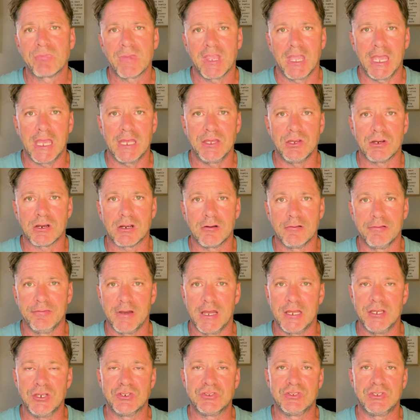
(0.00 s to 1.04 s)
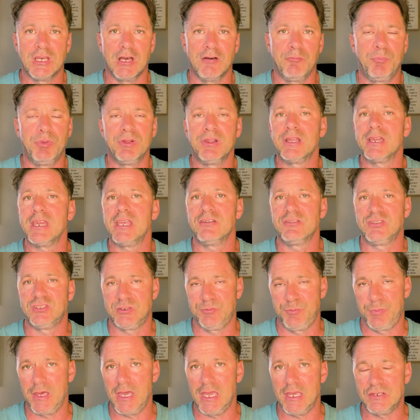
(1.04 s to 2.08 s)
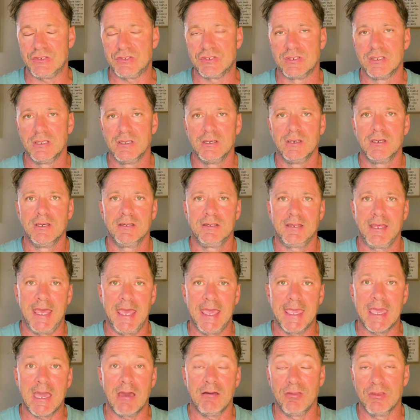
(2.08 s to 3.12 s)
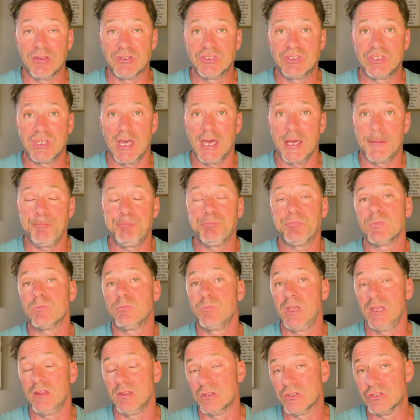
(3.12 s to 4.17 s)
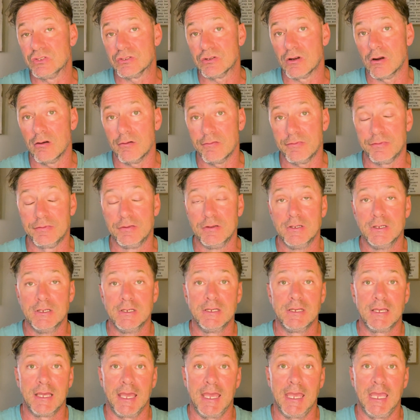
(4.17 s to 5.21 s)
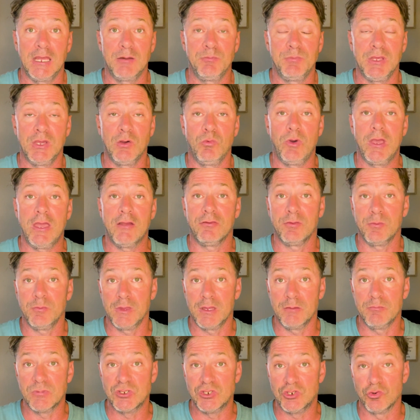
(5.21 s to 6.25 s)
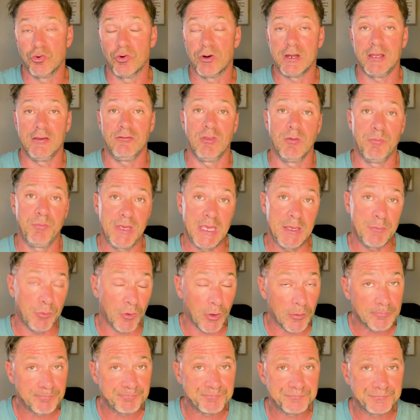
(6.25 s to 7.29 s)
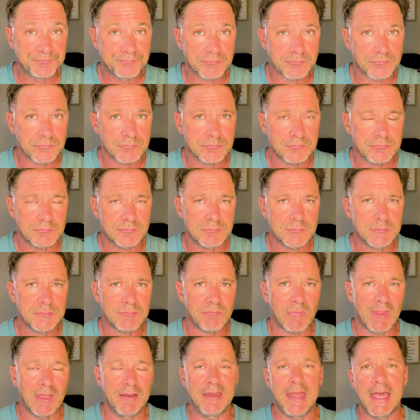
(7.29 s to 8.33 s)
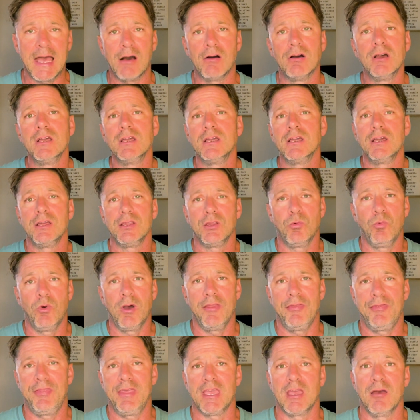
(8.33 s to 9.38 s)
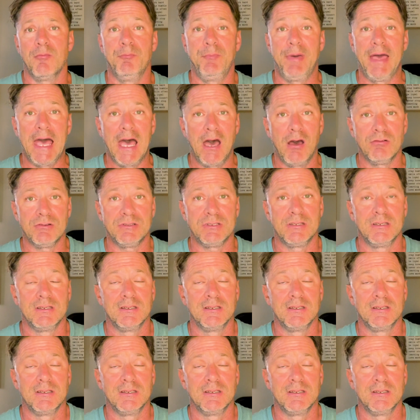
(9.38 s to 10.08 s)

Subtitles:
and you're going to find yourself plenty of space to hang out in the sun, be in the surf, and be away from the majority of the people. Now, the one thing about